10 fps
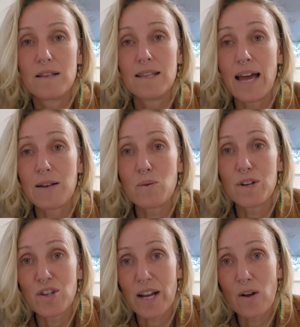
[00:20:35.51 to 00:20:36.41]
that
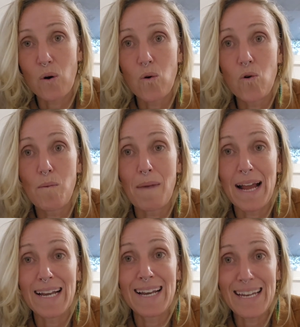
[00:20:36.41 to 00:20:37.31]
which I call
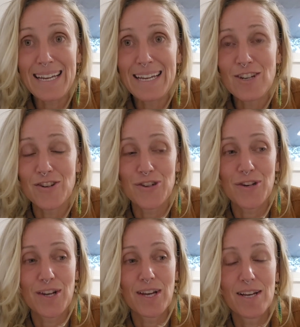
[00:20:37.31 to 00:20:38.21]
my niche
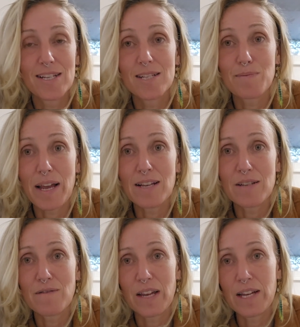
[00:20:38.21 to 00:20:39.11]
space
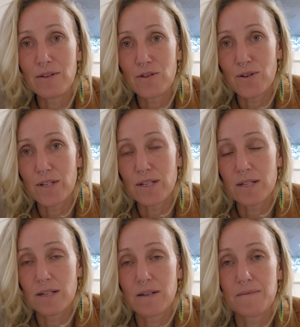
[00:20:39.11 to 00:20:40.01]
of
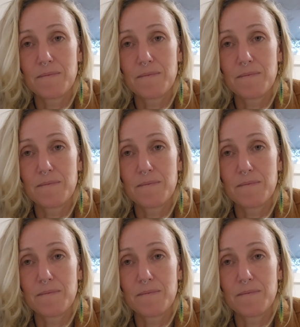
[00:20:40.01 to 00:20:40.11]
interest,